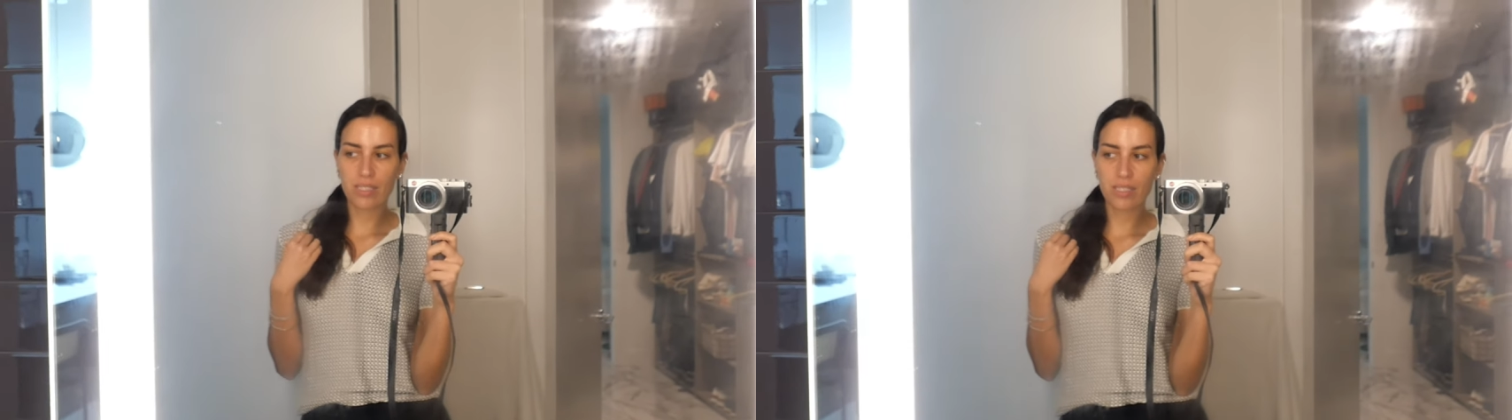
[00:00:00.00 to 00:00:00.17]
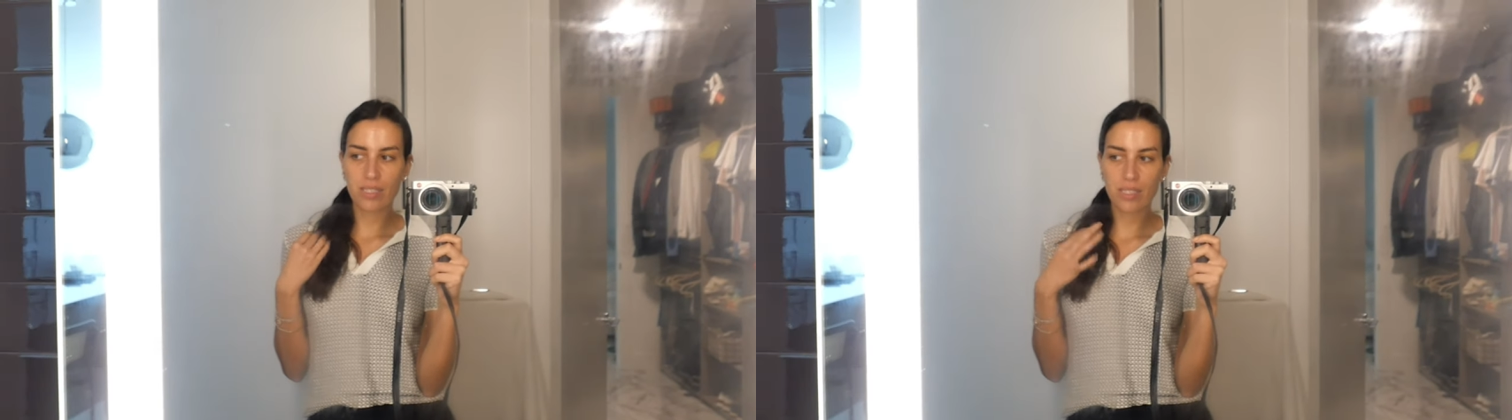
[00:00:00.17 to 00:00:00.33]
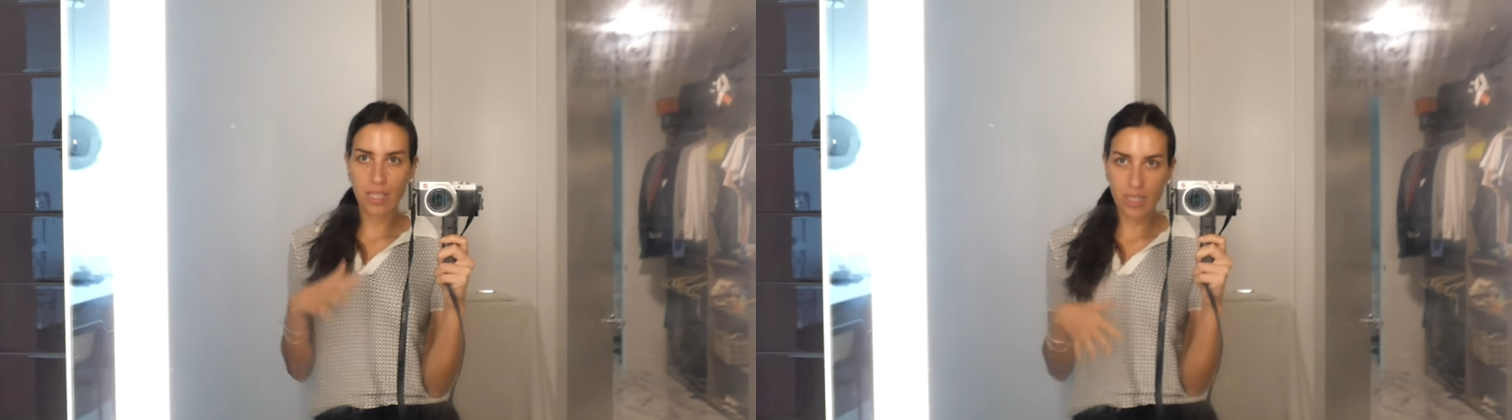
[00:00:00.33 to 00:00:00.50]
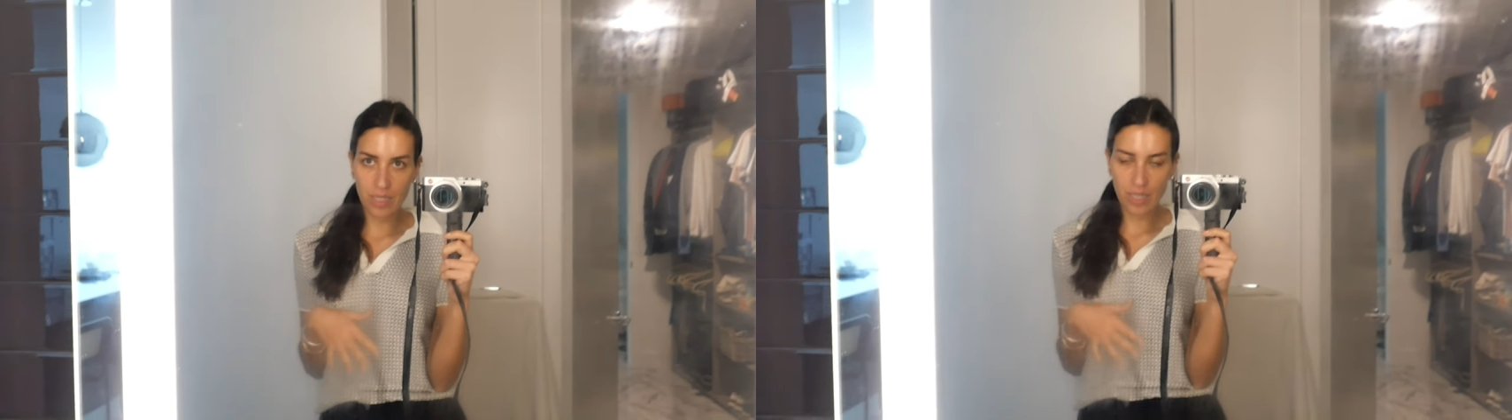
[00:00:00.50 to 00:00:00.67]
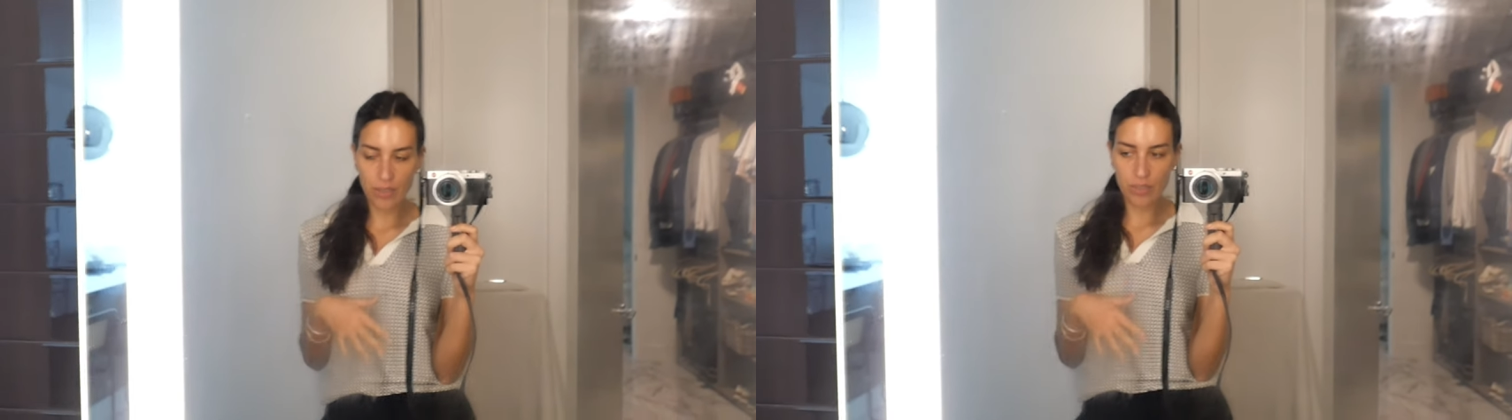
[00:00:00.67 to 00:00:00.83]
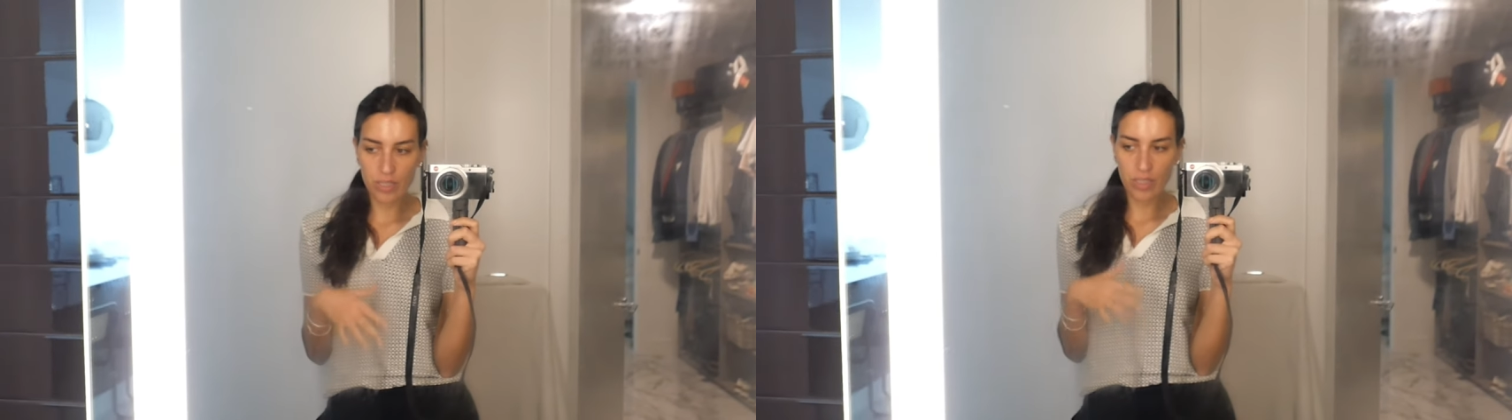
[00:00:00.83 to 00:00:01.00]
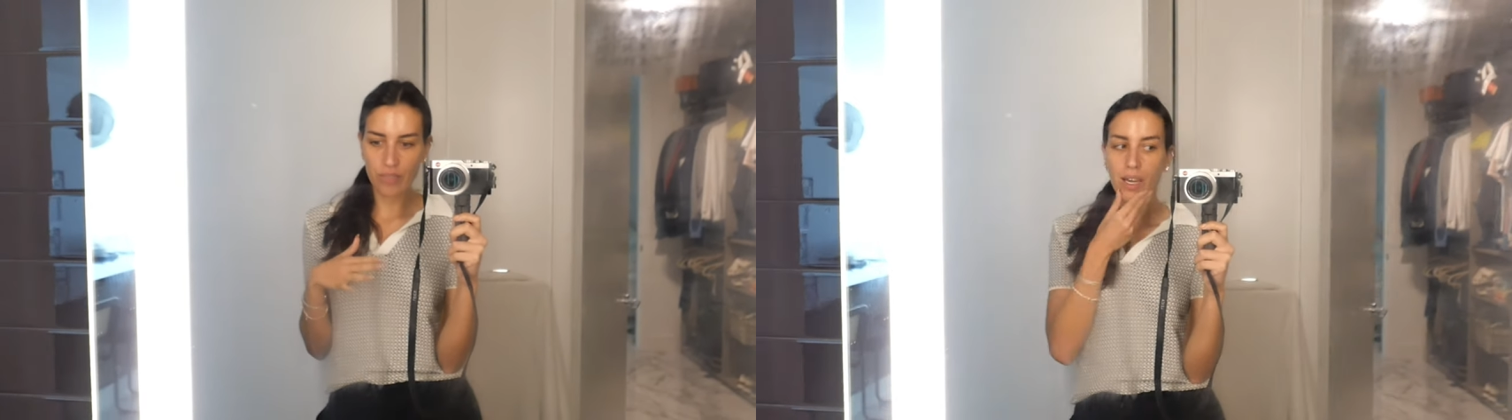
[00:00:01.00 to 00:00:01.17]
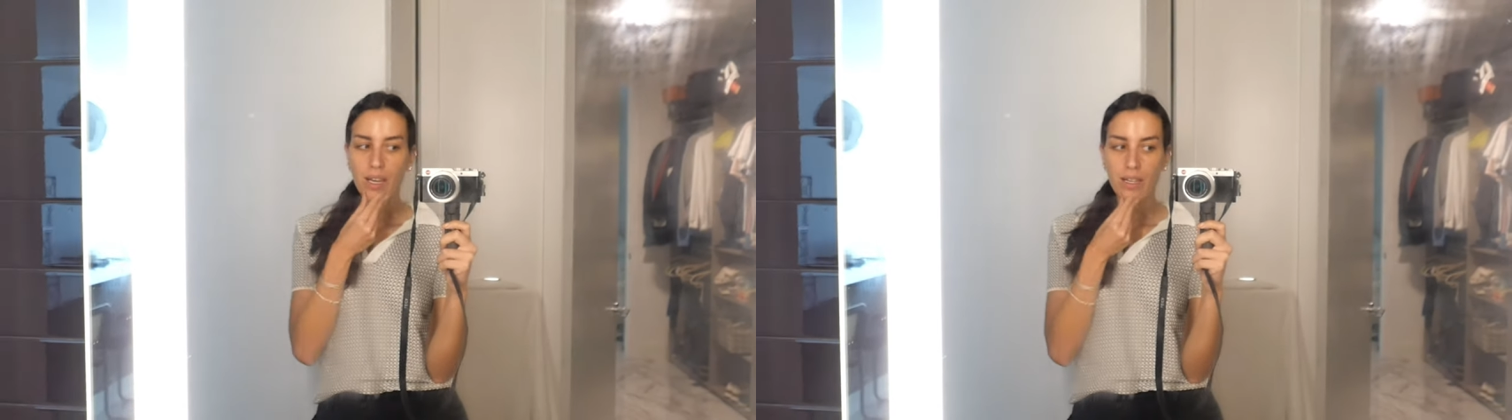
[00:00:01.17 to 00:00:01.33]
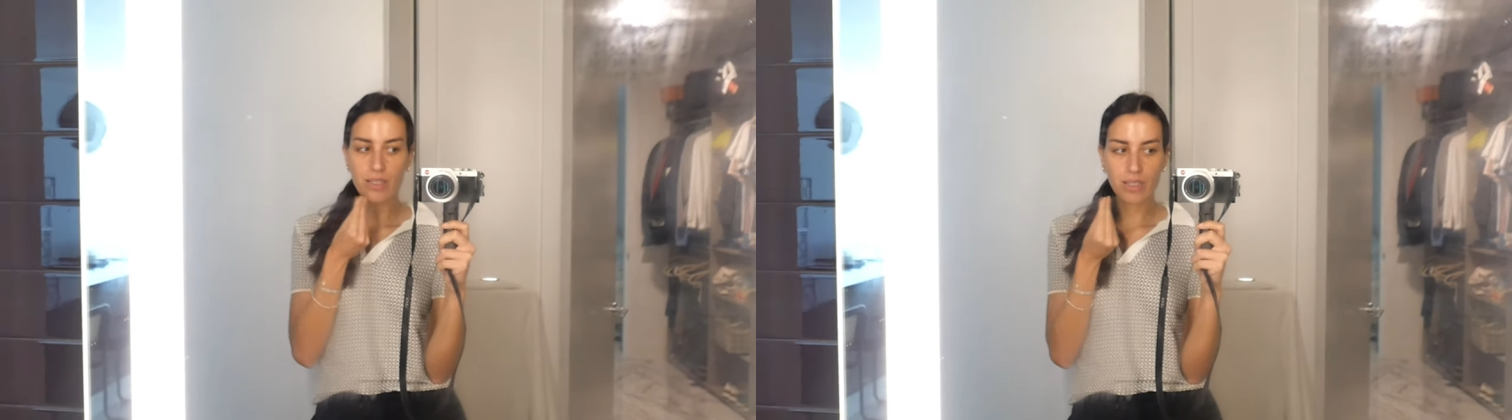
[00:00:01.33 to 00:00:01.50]
skincare routine,
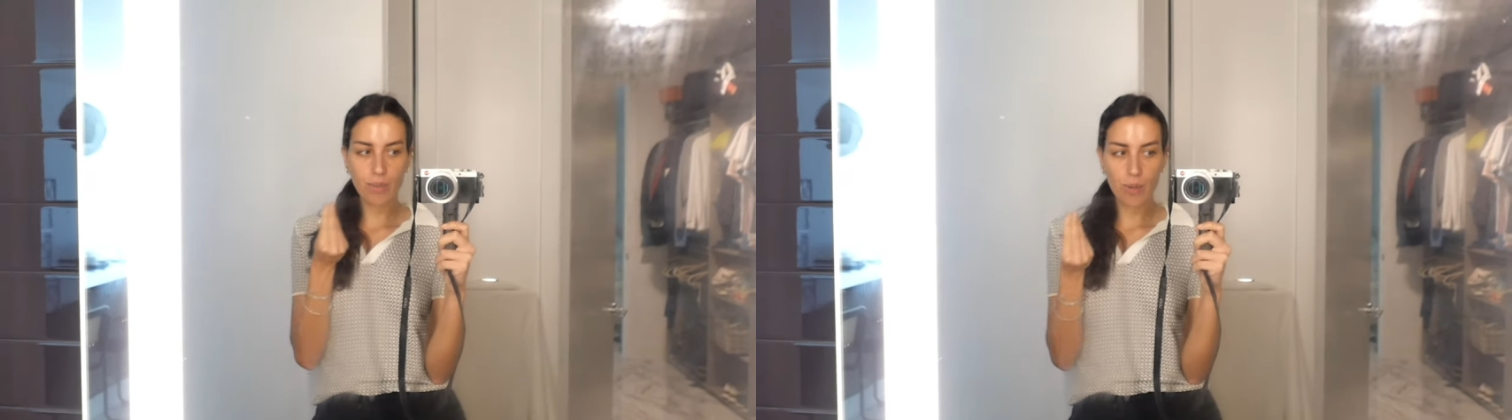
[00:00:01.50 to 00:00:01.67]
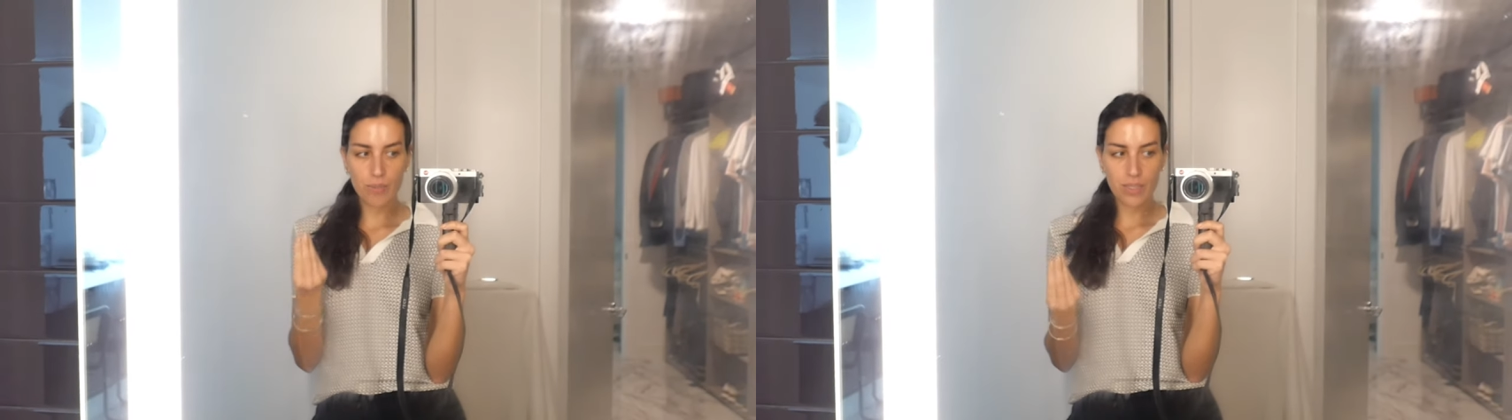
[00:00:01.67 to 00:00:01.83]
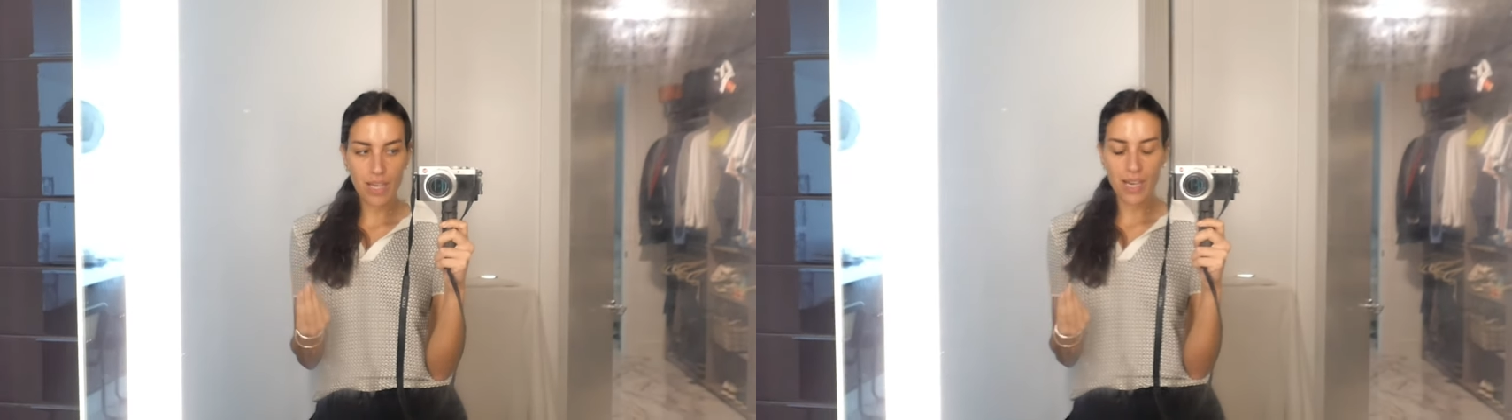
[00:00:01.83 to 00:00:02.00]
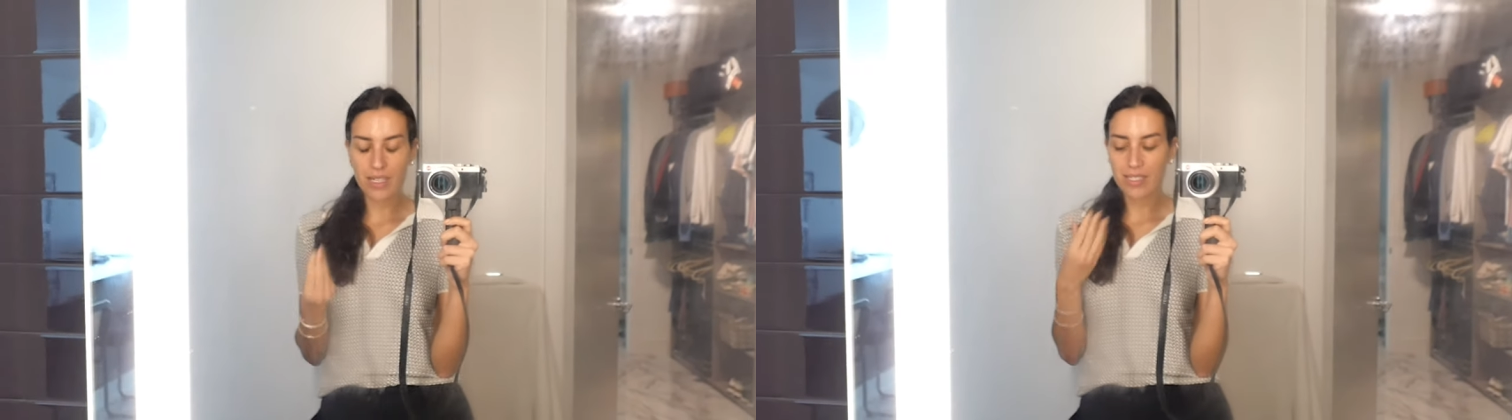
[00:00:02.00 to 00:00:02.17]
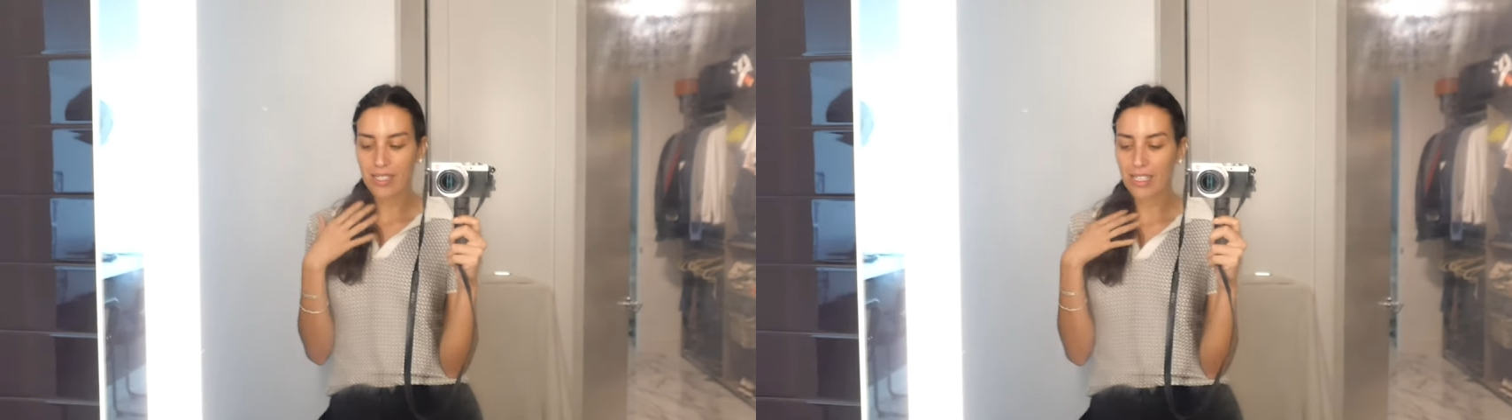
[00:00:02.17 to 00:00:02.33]
and I'm obsessed.